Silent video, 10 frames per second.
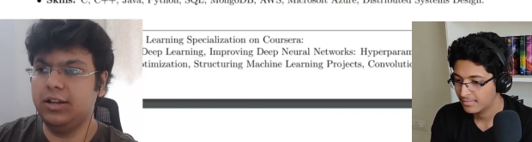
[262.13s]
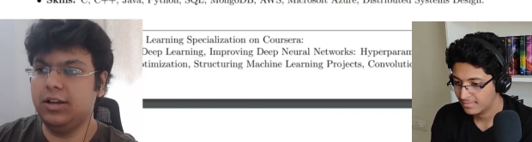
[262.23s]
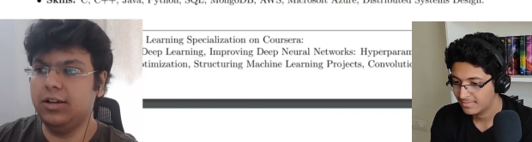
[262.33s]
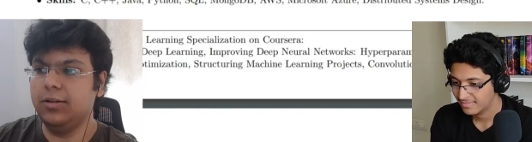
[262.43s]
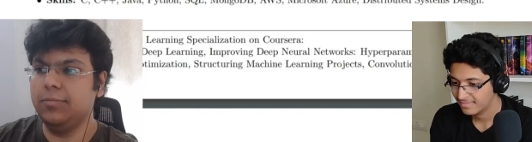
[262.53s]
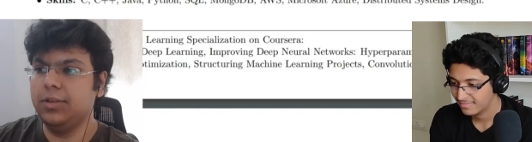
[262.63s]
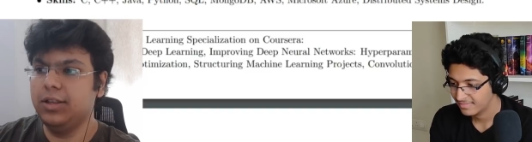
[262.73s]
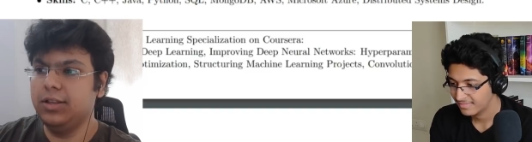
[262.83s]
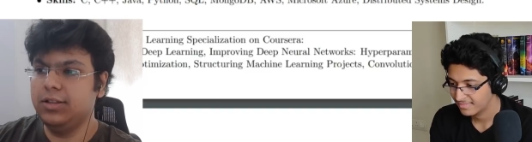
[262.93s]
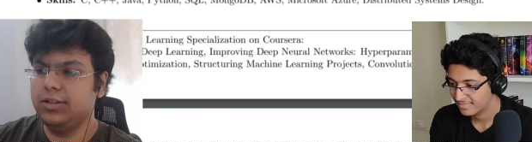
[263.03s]
Speaker 1: uh,
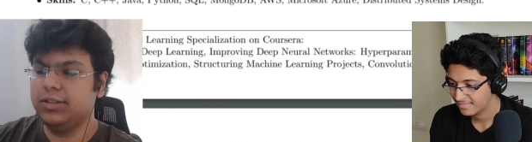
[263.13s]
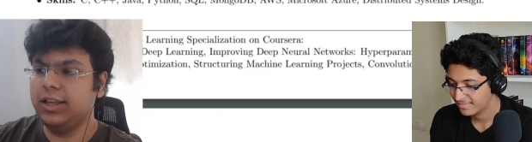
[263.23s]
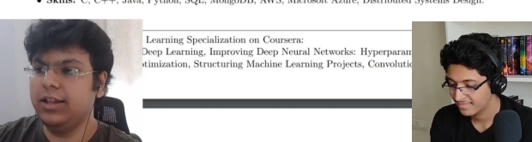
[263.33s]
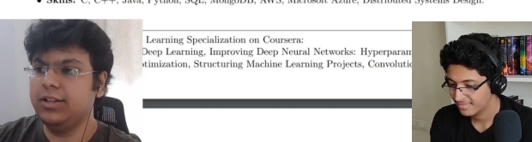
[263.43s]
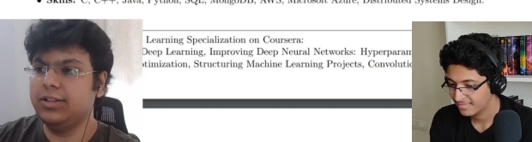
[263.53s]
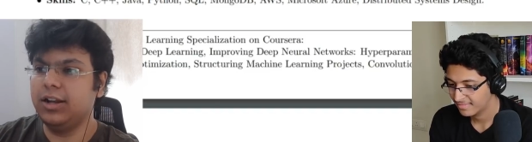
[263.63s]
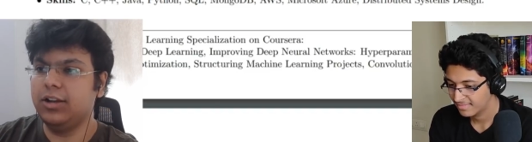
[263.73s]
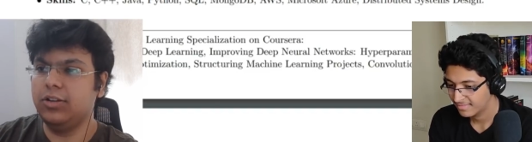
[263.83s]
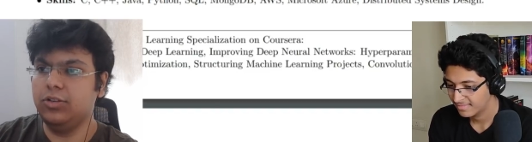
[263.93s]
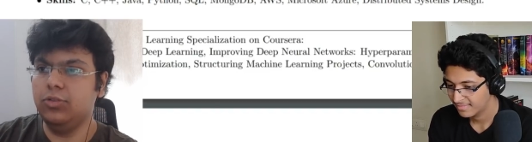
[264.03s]
skills
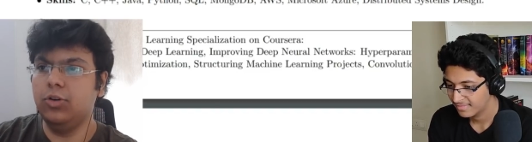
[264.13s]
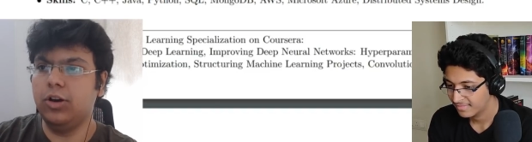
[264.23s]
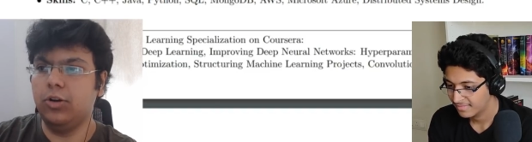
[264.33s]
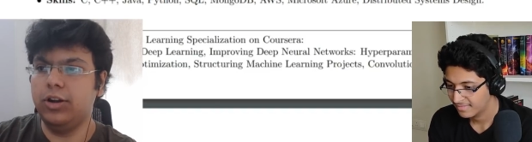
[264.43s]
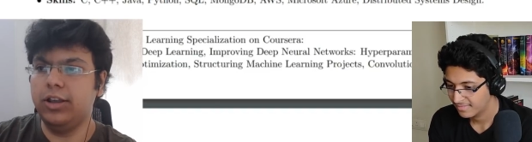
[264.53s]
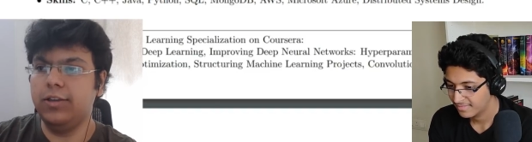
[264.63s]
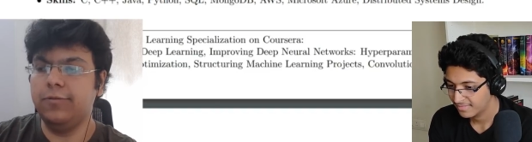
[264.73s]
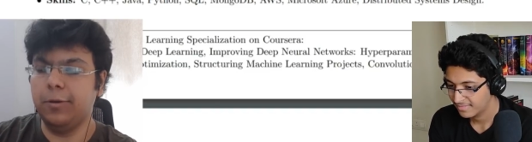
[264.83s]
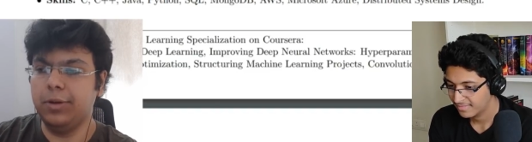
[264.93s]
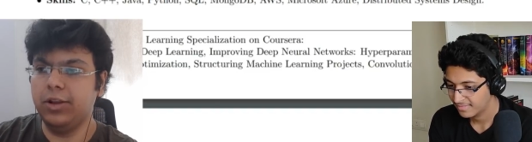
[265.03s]
that you are already
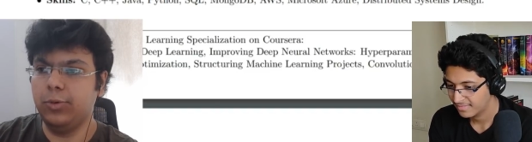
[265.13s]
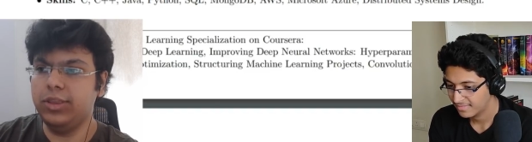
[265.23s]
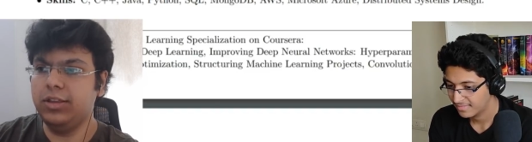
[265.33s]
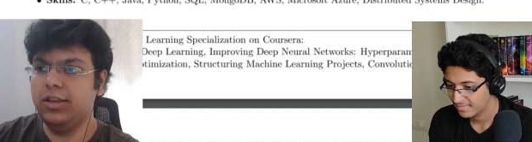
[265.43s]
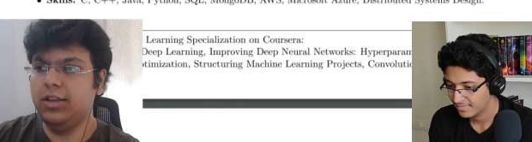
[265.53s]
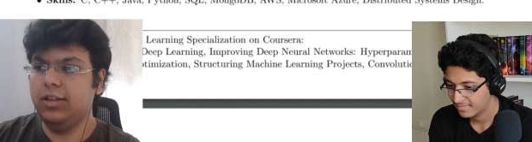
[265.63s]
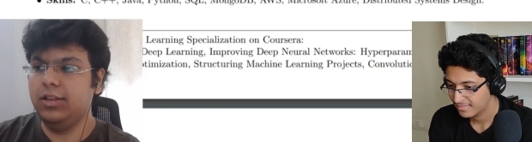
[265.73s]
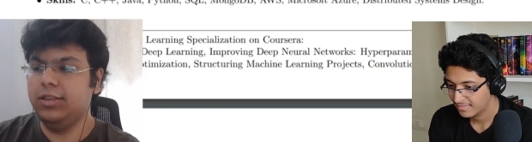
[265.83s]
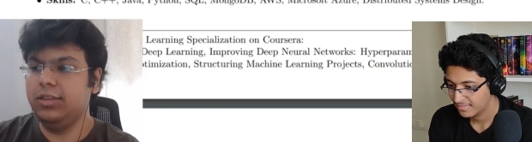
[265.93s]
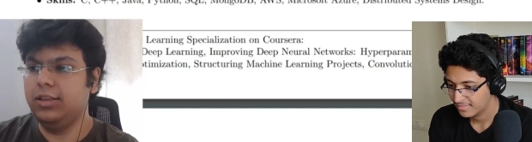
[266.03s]
familiar with
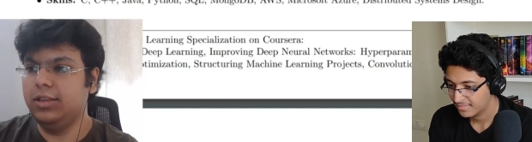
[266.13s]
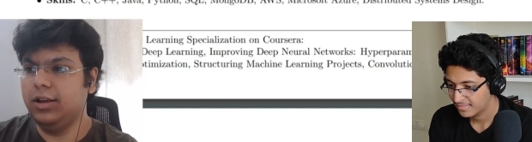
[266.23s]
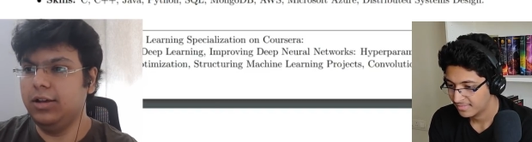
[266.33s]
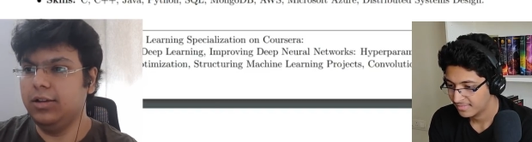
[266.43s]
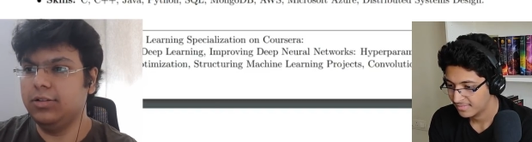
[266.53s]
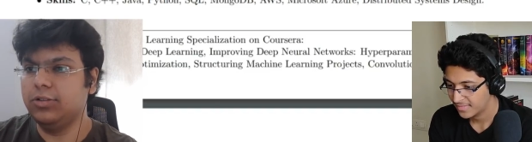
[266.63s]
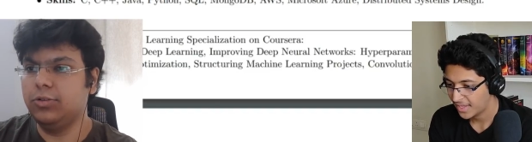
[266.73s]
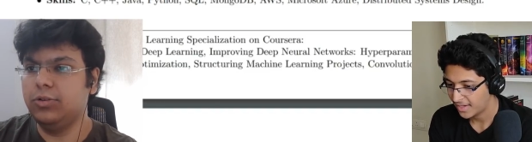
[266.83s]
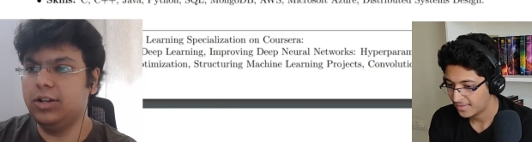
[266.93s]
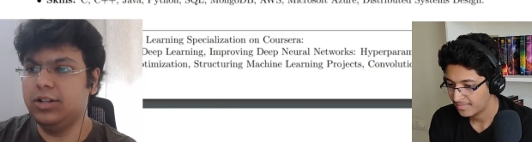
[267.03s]
uh,
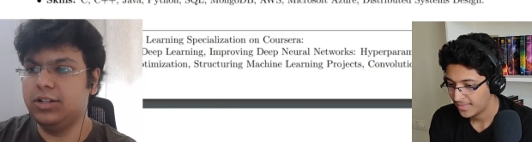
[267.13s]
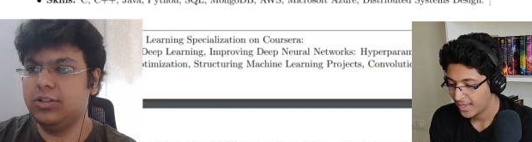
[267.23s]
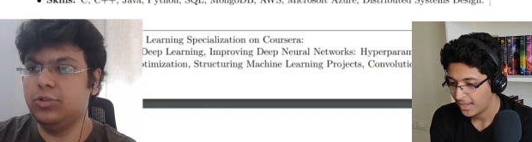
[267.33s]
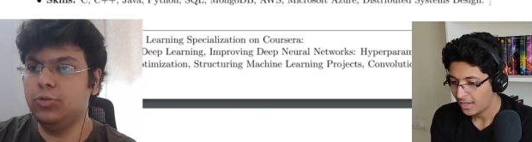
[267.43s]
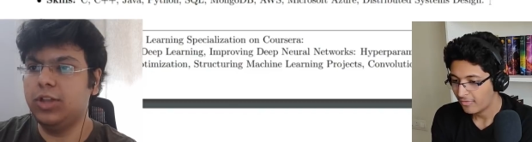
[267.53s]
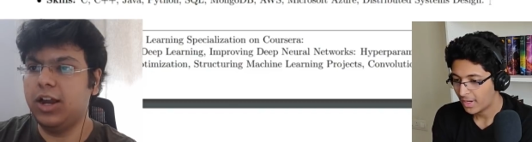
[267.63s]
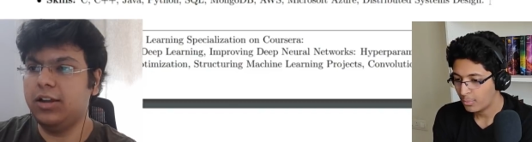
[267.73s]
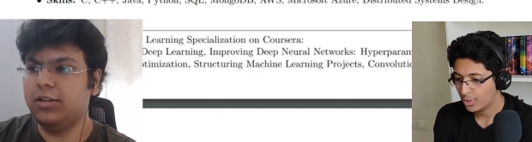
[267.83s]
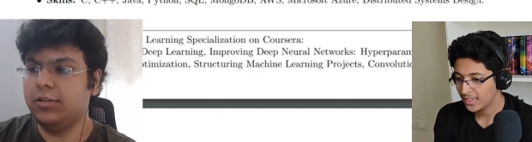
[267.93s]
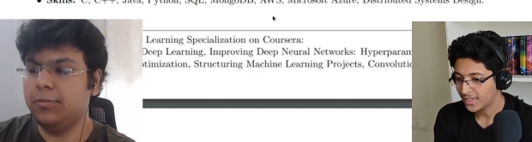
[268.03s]
so yeah. just do that.
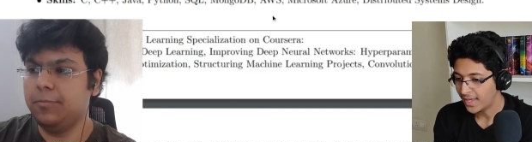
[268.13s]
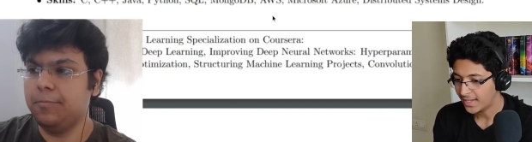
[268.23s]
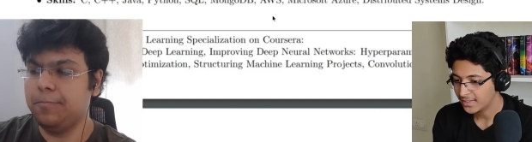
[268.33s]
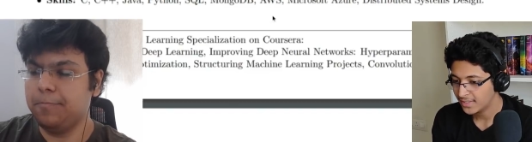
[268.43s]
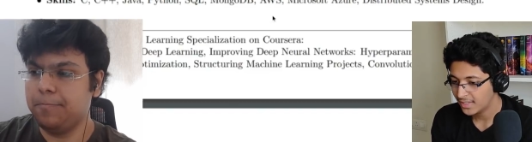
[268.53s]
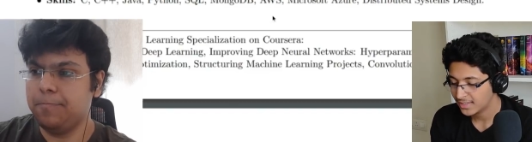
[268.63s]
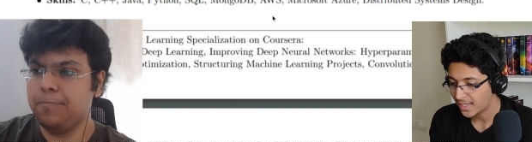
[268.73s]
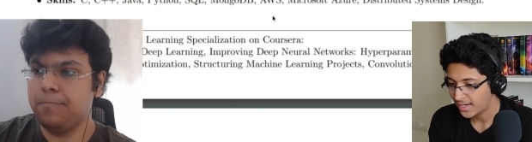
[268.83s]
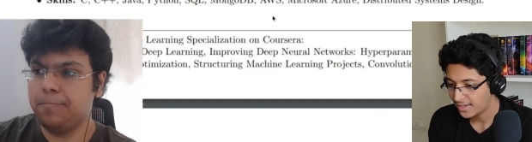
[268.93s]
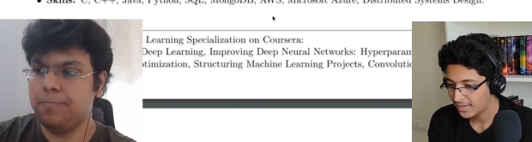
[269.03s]
One more
Speaker 2: thing that I can see
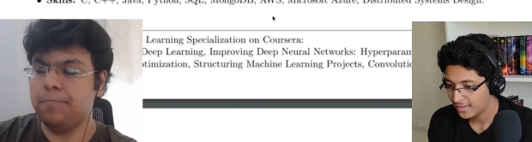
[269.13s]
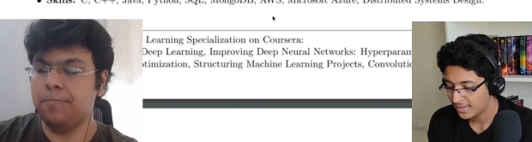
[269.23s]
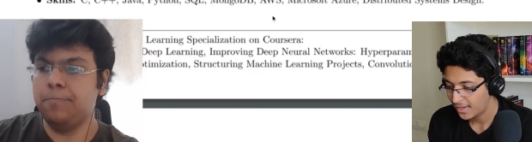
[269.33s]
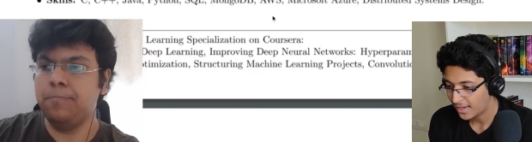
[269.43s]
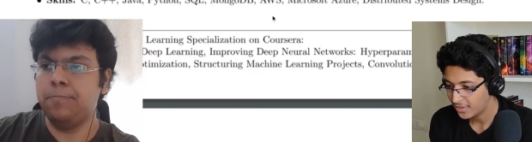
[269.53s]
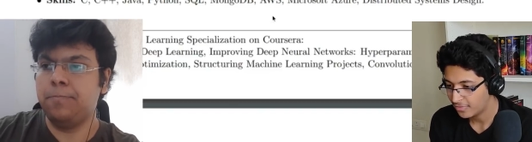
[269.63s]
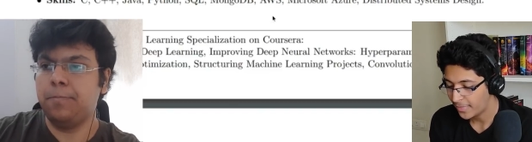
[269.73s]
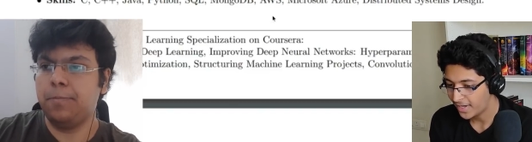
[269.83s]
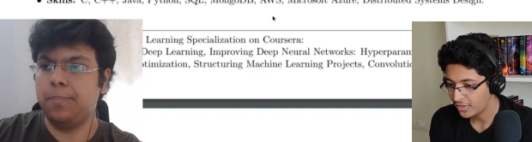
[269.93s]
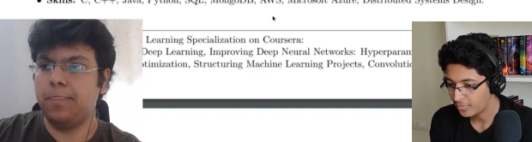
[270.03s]
is that mm-hmm. yeah,
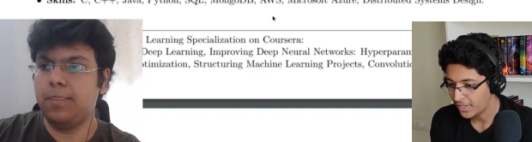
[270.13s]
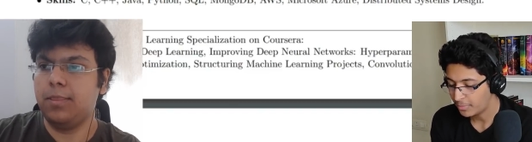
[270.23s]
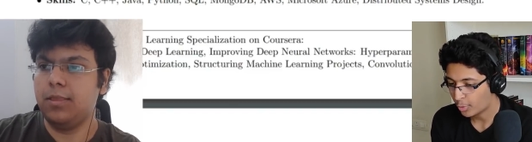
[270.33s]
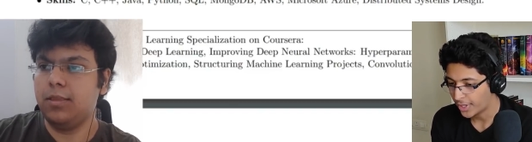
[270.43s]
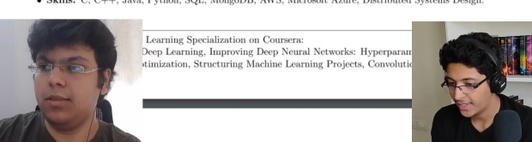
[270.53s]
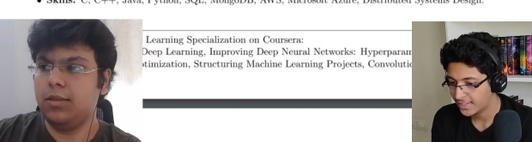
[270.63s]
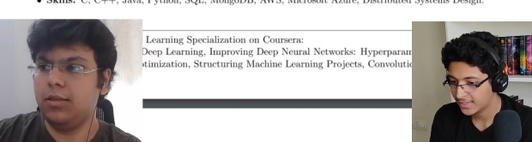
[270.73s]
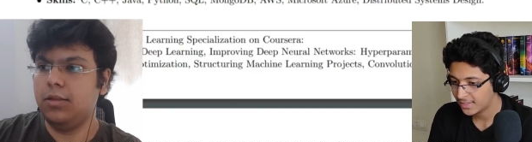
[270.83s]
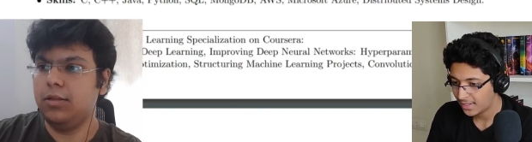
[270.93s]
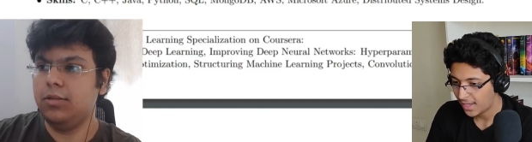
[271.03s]
you've made you made
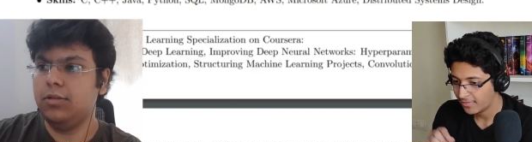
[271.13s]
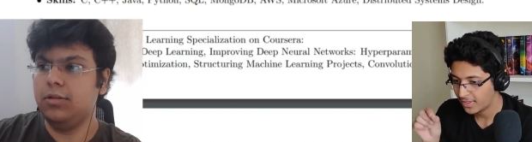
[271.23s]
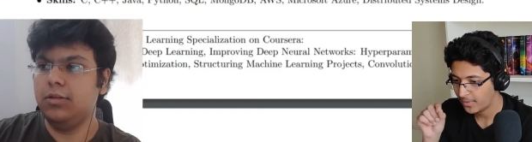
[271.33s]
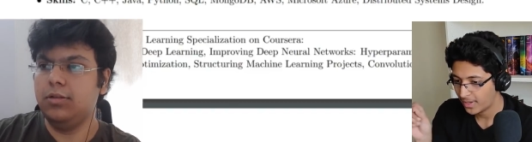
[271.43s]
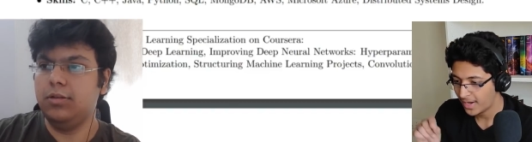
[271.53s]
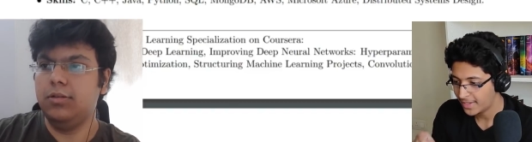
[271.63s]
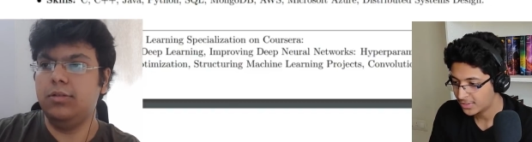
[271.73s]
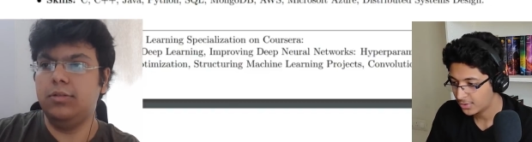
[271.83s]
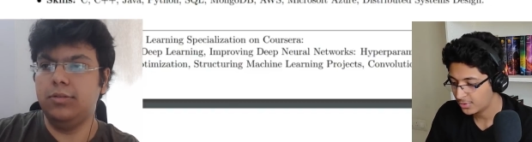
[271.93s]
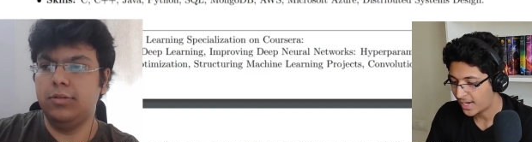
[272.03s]
points everywhere,
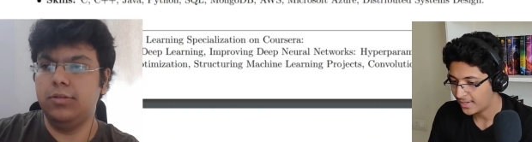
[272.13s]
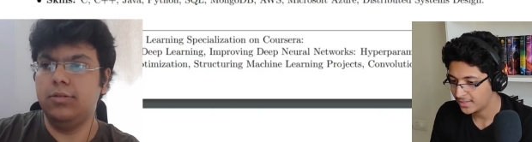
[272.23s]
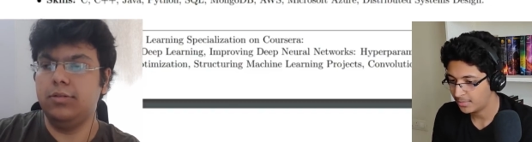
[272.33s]
right? So that